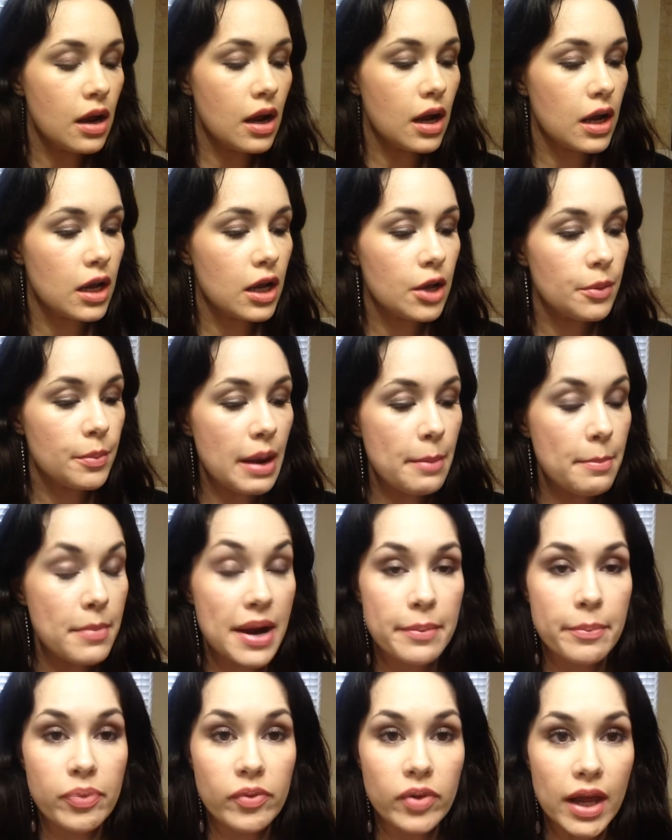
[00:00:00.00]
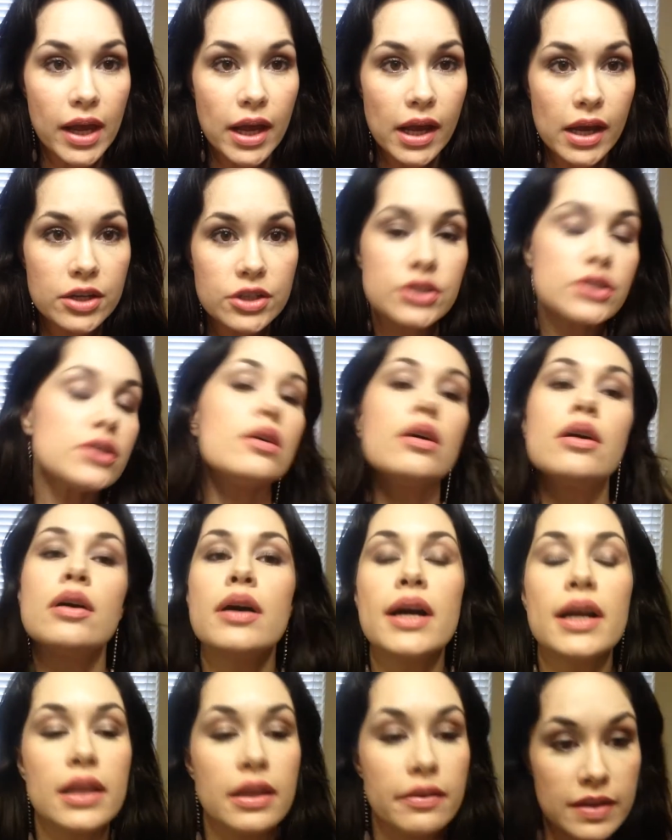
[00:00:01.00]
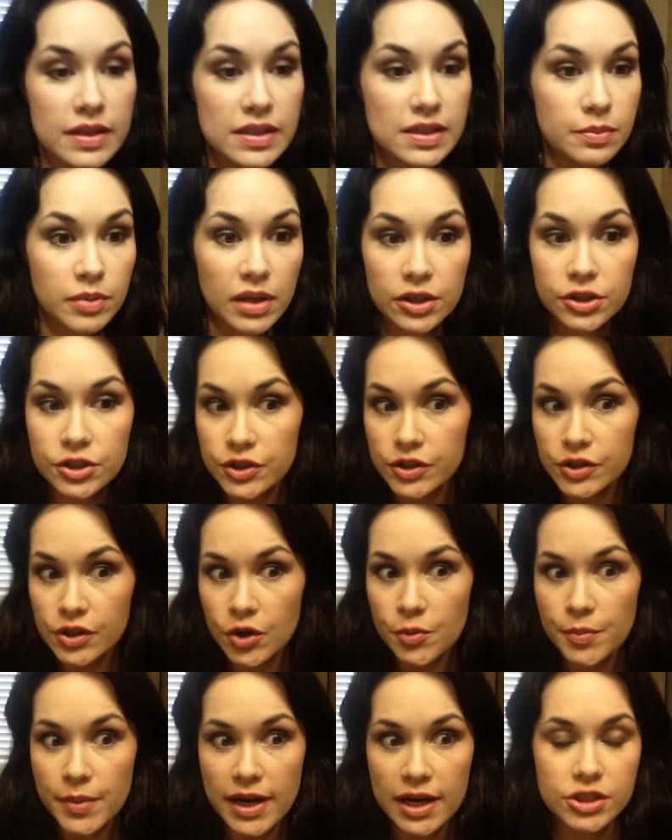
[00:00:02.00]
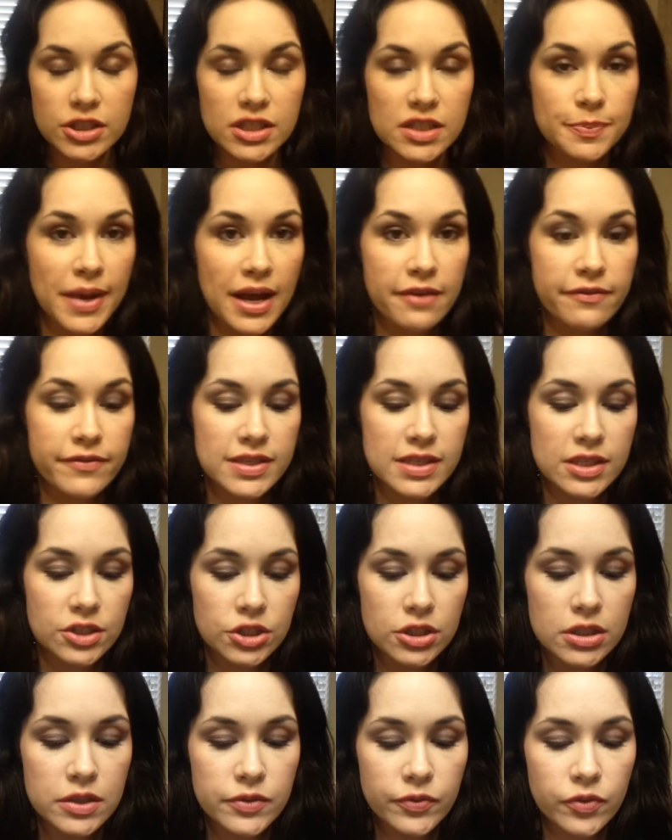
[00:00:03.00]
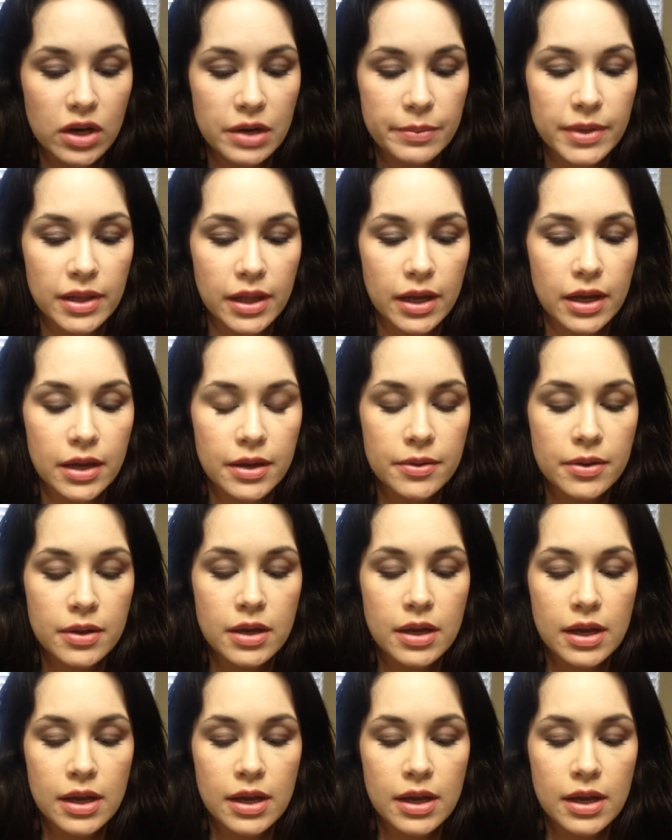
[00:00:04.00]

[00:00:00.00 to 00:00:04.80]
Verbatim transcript: Um, my blush, oh, I love this blush so much. It's by Physicians Formula.